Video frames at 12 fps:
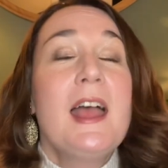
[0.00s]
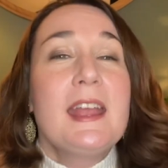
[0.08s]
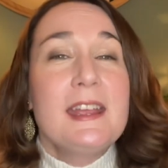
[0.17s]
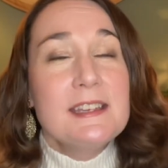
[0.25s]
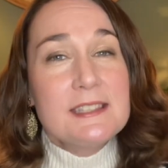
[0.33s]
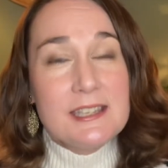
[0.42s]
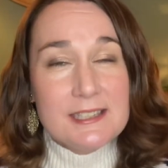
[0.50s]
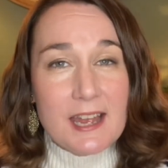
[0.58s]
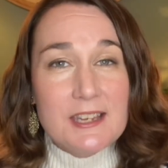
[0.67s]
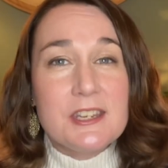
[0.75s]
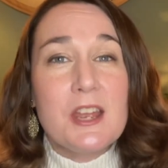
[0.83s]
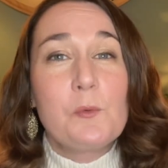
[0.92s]
is the
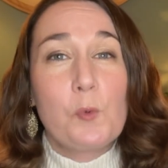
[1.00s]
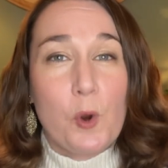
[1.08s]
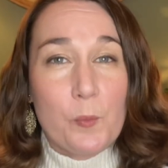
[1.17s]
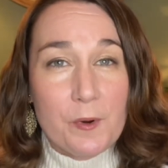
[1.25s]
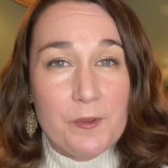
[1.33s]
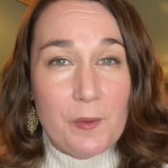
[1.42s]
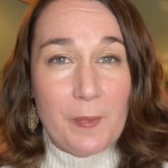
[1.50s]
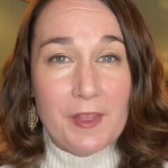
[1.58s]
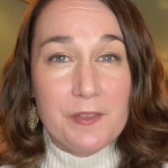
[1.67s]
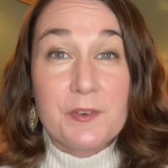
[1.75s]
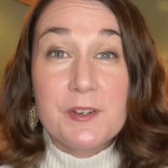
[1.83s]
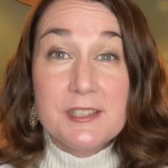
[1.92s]
scent and warmer of the
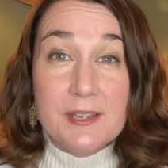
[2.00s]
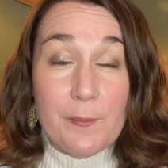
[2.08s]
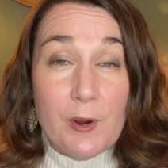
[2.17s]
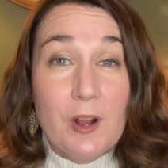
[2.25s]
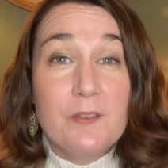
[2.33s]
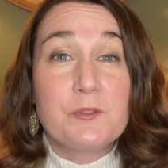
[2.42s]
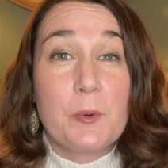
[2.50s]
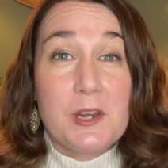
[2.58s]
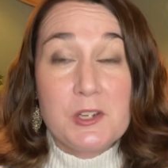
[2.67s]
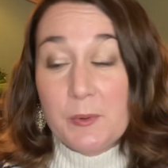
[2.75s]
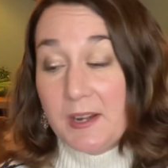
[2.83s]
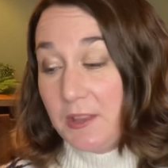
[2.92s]
month for December of
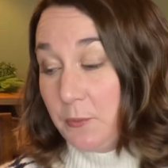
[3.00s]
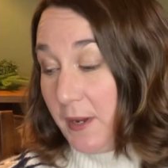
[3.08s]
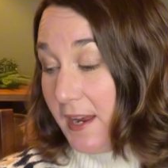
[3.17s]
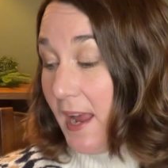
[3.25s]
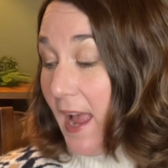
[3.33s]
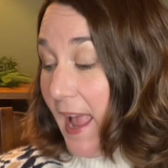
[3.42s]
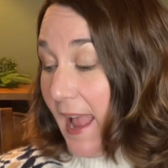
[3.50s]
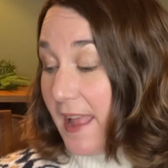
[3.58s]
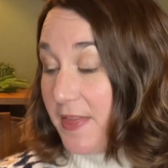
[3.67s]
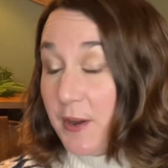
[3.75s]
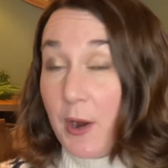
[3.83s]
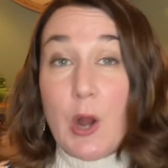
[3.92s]
2023.
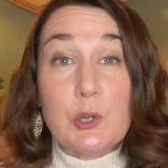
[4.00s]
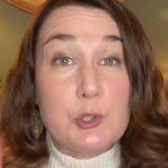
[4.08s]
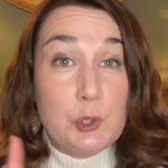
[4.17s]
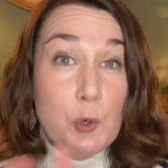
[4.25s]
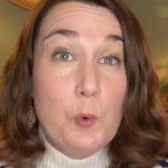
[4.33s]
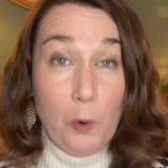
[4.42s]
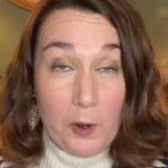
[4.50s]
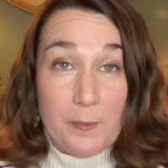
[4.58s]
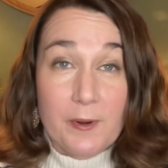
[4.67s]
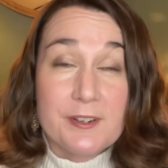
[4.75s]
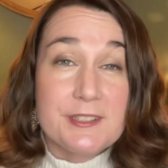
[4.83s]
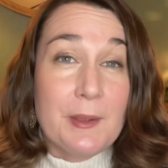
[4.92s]
And there are two
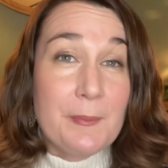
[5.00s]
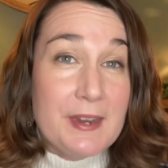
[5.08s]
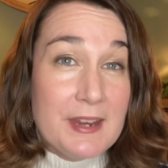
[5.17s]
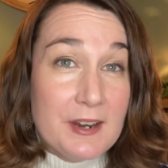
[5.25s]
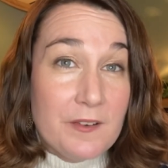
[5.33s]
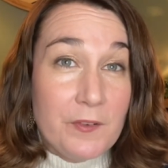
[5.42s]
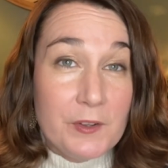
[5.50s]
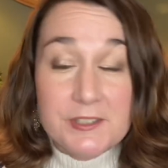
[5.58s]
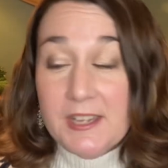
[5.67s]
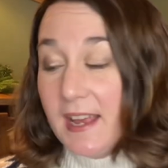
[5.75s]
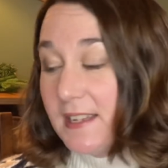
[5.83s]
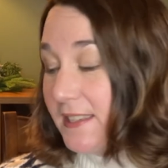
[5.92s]
warmers, a mini and a full
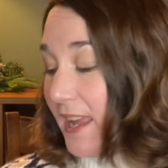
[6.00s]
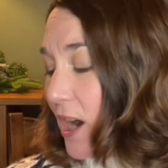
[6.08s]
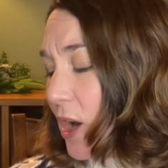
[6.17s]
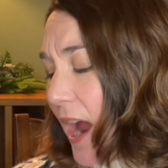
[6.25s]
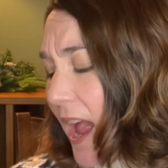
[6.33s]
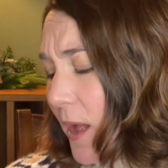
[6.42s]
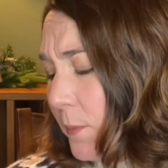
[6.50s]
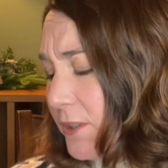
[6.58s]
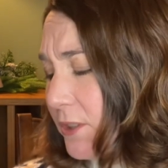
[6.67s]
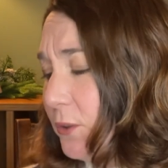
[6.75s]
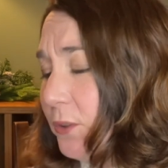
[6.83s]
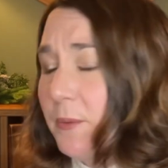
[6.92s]
size. They are
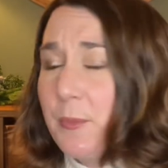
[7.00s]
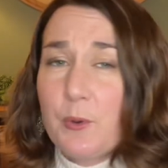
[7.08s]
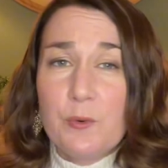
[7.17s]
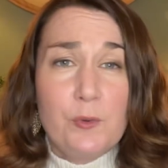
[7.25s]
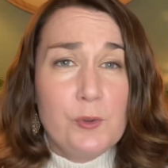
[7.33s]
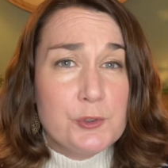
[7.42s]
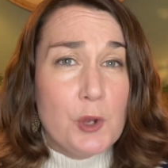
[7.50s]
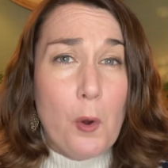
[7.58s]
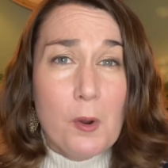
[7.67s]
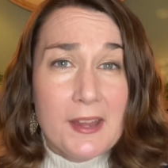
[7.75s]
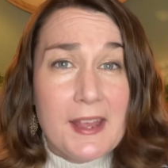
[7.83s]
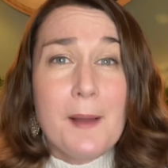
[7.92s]
absolutely beautiful,
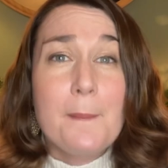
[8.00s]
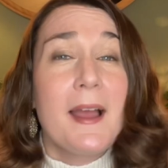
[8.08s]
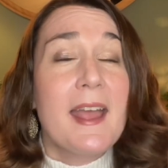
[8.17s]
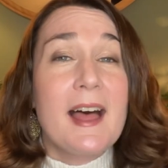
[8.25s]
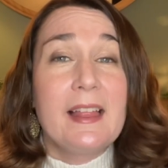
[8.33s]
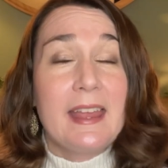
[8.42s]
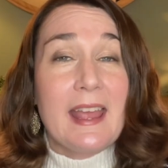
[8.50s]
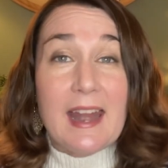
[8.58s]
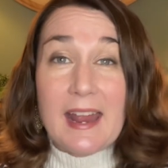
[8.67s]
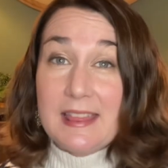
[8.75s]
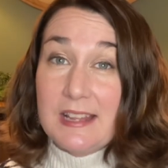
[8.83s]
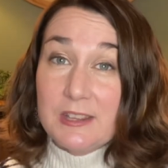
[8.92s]
totally up my alley, and
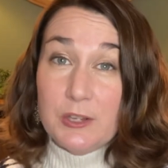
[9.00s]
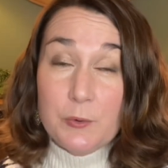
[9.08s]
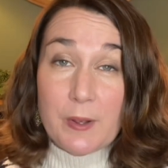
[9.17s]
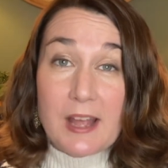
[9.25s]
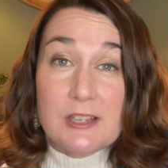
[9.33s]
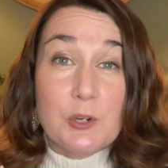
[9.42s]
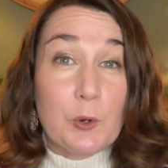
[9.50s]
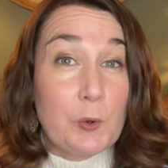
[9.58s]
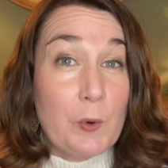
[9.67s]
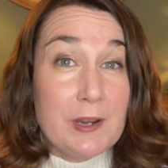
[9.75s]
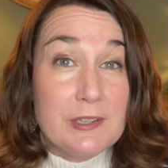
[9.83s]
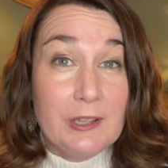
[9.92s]
I think that you guys are
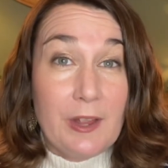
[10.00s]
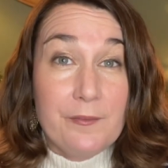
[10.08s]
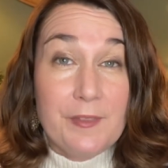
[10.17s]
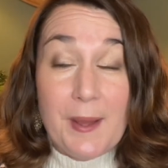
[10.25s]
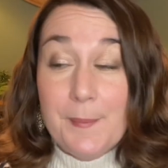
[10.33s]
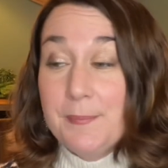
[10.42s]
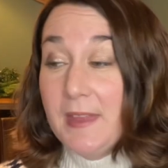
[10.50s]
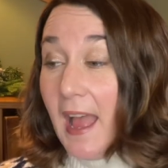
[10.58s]
going to love them.